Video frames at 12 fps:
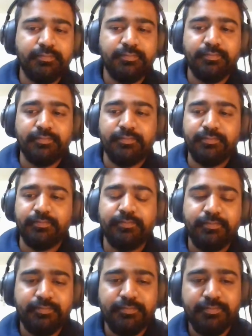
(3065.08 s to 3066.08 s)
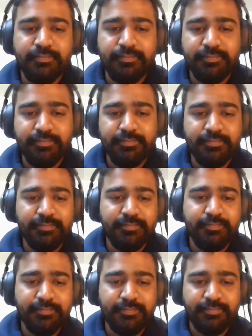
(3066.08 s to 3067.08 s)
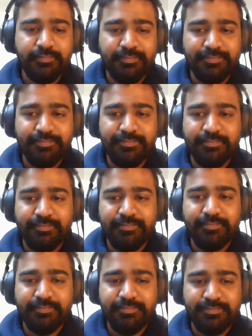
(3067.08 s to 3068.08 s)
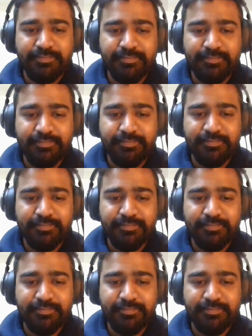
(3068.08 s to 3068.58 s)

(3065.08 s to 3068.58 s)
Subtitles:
No one is speaking in this clip.